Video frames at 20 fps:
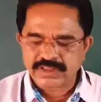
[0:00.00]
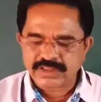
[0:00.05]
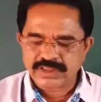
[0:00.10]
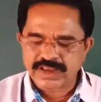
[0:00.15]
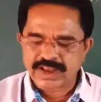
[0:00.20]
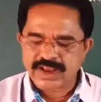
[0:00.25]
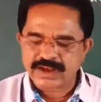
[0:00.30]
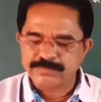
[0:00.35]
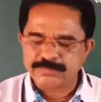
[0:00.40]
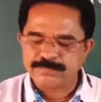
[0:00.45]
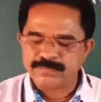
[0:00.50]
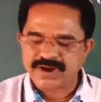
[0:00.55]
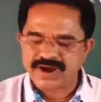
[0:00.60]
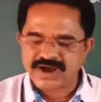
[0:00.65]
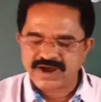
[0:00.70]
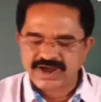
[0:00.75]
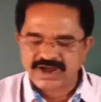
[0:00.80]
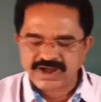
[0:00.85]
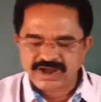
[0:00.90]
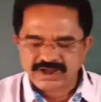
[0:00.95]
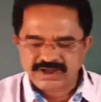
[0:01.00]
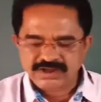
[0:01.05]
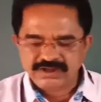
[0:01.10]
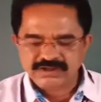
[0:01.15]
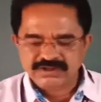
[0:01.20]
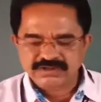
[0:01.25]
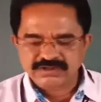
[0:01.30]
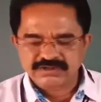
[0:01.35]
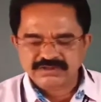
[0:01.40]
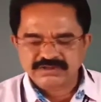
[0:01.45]
Grandpa,
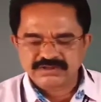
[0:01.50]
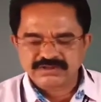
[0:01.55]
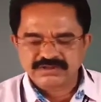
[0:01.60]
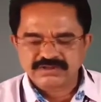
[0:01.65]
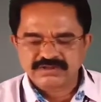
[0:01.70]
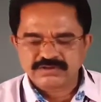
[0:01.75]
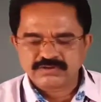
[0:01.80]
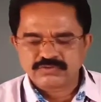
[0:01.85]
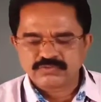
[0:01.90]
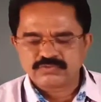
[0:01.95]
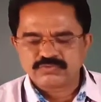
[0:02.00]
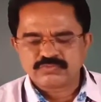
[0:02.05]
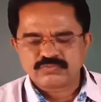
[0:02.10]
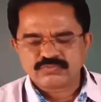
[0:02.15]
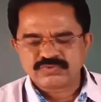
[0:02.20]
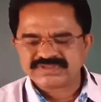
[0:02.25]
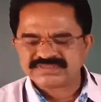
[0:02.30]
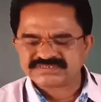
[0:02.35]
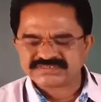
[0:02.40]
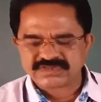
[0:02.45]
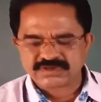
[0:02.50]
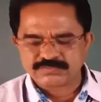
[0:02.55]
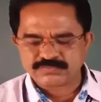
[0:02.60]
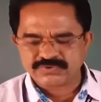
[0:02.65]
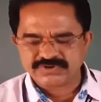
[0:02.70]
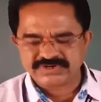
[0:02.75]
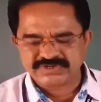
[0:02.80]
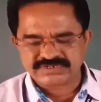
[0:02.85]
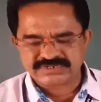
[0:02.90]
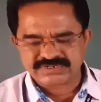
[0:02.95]
once
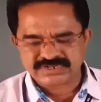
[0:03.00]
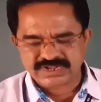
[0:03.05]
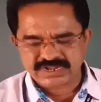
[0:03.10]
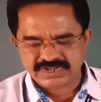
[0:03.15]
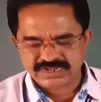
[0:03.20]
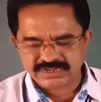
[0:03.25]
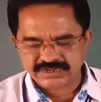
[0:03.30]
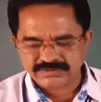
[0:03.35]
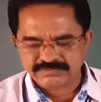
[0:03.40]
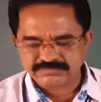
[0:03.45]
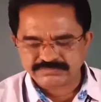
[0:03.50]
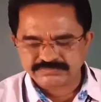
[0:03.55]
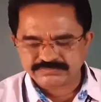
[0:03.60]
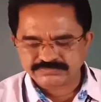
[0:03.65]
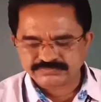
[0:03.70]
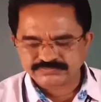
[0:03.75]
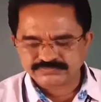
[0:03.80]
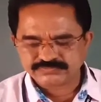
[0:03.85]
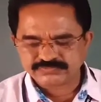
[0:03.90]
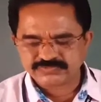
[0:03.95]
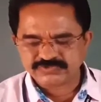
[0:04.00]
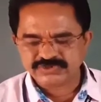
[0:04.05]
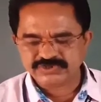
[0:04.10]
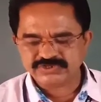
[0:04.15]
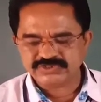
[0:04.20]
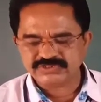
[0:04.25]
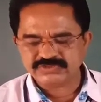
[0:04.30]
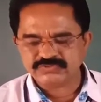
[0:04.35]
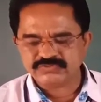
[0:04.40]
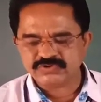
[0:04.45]
upon a time,
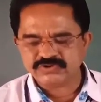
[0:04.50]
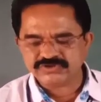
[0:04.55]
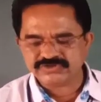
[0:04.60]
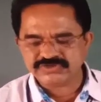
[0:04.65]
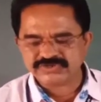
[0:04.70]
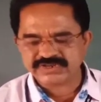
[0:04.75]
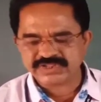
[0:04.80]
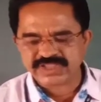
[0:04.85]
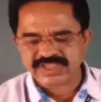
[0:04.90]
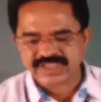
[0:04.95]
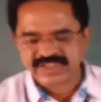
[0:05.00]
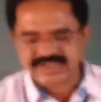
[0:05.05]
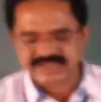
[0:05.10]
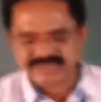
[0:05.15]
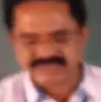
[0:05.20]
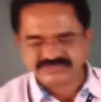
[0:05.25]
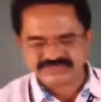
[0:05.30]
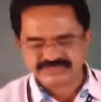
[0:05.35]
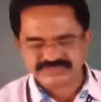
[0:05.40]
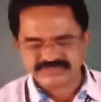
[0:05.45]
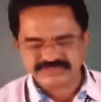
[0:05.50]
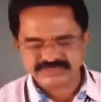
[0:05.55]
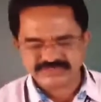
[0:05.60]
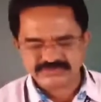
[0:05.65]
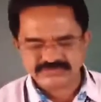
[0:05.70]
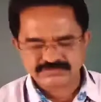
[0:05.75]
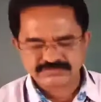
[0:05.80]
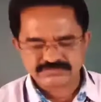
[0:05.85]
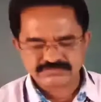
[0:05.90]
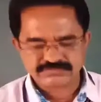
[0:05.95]
near the water edge.
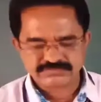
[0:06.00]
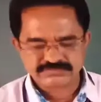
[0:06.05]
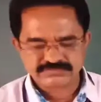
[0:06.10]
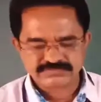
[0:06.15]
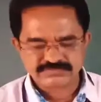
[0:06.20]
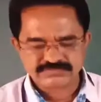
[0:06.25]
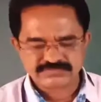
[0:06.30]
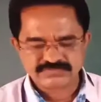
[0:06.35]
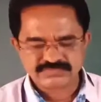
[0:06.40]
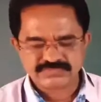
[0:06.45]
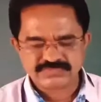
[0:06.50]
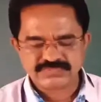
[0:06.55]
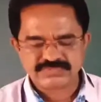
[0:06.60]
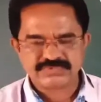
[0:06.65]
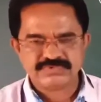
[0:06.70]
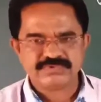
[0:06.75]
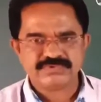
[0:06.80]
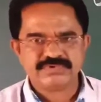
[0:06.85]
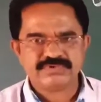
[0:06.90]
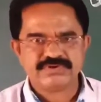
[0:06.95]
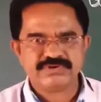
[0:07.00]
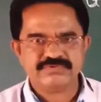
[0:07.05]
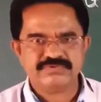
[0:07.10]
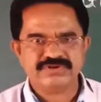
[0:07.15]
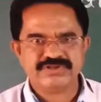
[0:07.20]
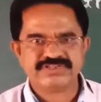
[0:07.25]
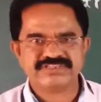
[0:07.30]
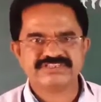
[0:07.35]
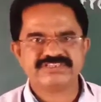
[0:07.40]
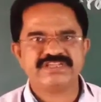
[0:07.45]

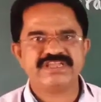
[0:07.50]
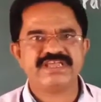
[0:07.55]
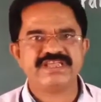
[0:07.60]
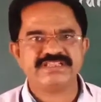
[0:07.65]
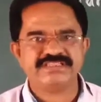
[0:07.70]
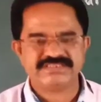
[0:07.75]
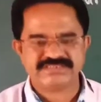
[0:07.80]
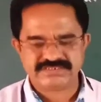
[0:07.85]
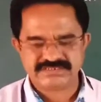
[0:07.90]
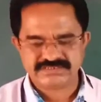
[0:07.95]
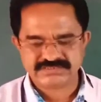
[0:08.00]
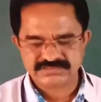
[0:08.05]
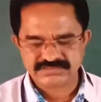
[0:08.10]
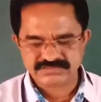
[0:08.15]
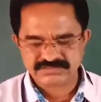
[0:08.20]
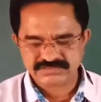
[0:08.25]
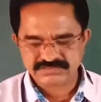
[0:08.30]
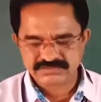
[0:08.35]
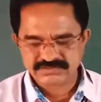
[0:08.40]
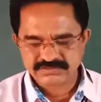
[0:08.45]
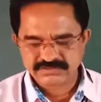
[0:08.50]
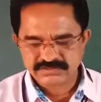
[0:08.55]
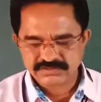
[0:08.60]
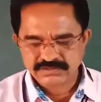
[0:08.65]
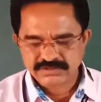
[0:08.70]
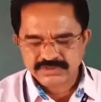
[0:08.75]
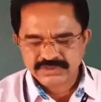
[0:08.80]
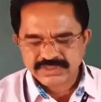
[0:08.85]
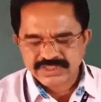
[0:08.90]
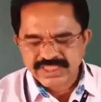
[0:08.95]
Raunak says,
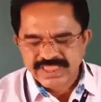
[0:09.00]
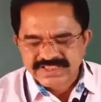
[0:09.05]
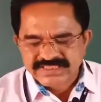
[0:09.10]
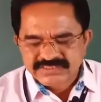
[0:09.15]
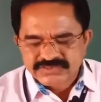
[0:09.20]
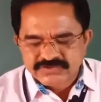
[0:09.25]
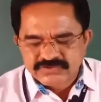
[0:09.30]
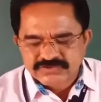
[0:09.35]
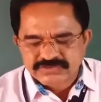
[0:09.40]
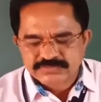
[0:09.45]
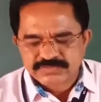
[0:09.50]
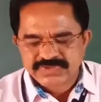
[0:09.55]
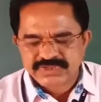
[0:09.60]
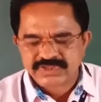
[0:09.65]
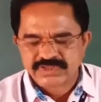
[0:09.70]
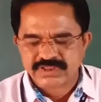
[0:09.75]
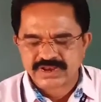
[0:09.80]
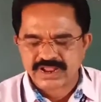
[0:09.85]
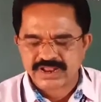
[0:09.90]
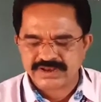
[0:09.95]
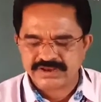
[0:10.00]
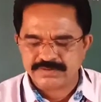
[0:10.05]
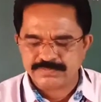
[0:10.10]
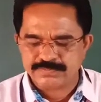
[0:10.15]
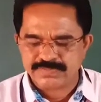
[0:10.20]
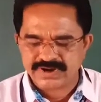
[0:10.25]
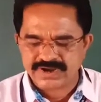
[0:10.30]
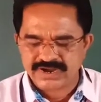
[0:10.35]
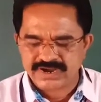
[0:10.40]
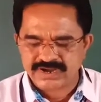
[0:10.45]
"Excuse me,
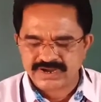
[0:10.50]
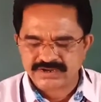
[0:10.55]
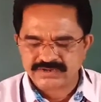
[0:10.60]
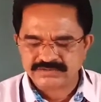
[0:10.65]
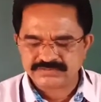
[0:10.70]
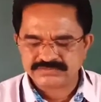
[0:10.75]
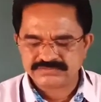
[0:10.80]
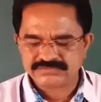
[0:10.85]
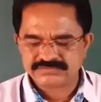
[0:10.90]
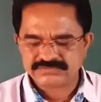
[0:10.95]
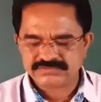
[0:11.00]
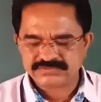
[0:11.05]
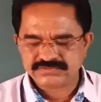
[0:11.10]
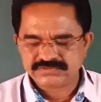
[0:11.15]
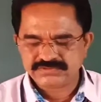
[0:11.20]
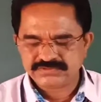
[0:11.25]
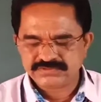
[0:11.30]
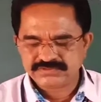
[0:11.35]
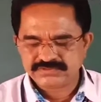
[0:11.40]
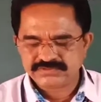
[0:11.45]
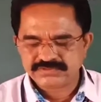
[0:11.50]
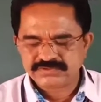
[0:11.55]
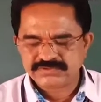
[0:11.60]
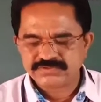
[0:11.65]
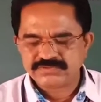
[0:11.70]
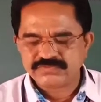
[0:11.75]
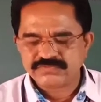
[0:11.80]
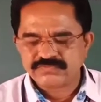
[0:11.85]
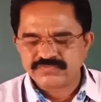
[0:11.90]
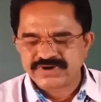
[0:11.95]
Grandpa,
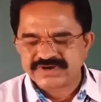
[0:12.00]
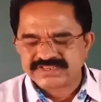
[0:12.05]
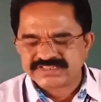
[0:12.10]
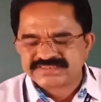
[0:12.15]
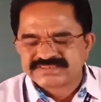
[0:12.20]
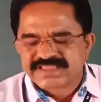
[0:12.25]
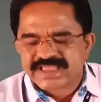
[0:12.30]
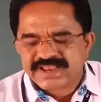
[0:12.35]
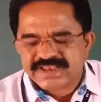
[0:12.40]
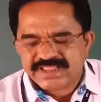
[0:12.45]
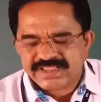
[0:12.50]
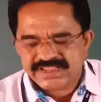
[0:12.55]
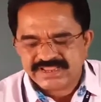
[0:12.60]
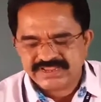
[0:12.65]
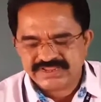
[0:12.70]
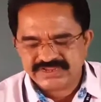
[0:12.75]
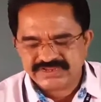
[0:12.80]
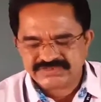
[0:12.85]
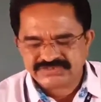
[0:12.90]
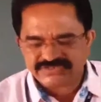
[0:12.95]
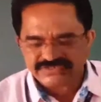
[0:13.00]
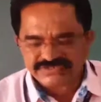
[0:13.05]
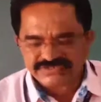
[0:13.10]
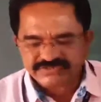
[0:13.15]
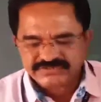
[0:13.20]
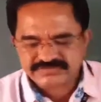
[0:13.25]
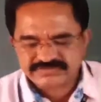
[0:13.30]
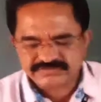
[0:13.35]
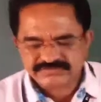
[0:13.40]
what is an edge?"